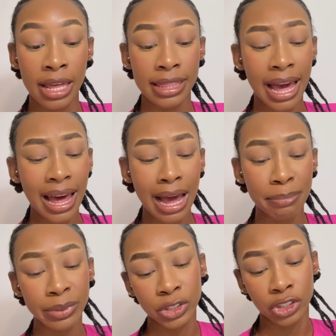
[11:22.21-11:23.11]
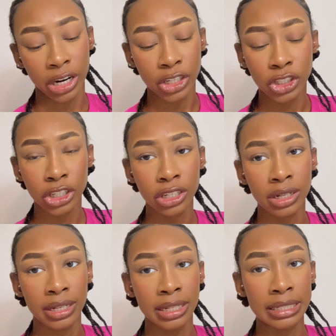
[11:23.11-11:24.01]
That app, Structured,
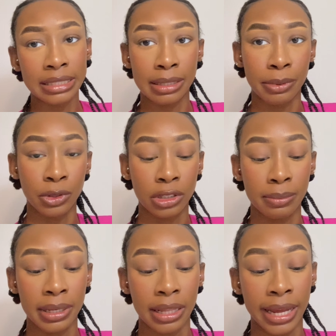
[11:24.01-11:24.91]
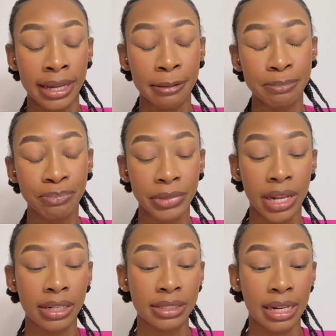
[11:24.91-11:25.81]
is supposed to be like an
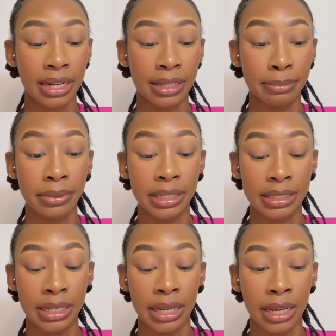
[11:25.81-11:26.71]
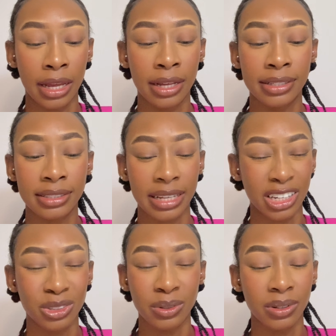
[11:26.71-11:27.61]
aesthetically pleasing
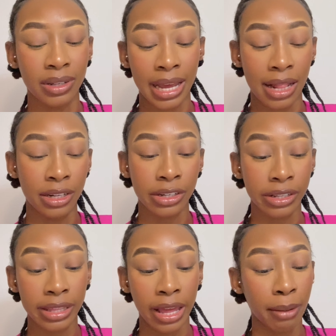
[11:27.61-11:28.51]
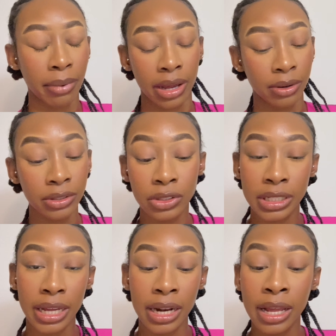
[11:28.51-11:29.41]
schedule calendar thing, but I don't use
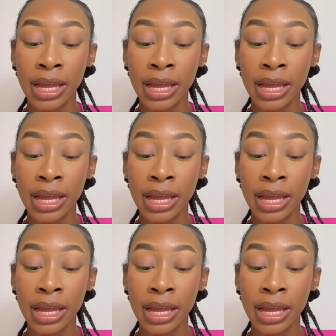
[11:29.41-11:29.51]
it.